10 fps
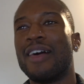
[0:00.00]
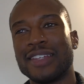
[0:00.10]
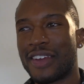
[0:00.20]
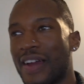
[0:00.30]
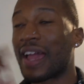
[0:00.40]
I was
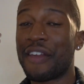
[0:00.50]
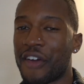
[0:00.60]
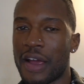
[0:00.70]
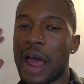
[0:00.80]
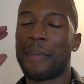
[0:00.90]
like, I gotta
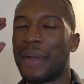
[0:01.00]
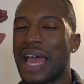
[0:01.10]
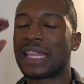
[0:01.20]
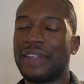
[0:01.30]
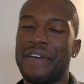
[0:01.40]
figure it out. But
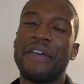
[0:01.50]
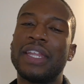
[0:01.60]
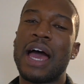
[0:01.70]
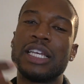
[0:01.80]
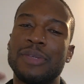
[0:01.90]
at the very
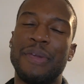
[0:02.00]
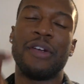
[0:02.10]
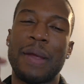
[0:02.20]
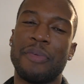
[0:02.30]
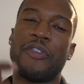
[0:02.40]
last minute,
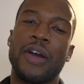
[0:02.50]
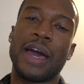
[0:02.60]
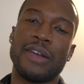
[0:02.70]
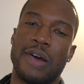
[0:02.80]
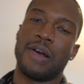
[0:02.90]
right before it
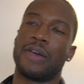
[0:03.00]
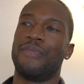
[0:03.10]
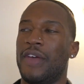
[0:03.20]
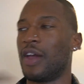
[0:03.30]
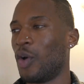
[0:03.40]
got dark
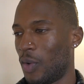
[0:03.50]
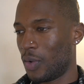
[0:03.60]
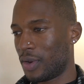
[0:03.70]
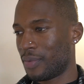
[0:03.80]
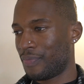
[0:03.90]
and
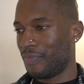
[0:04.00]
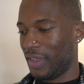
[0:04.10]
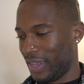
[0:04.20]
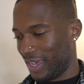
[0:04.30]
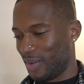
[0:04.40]
cold
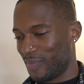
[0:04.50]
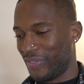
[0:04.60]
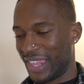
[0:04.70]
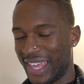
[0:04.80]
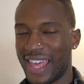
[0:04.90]
and late,
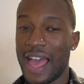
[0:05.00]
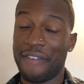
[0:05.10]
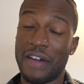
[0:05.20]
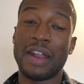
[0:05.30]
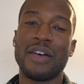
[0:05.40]
I
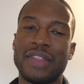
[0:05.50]
found out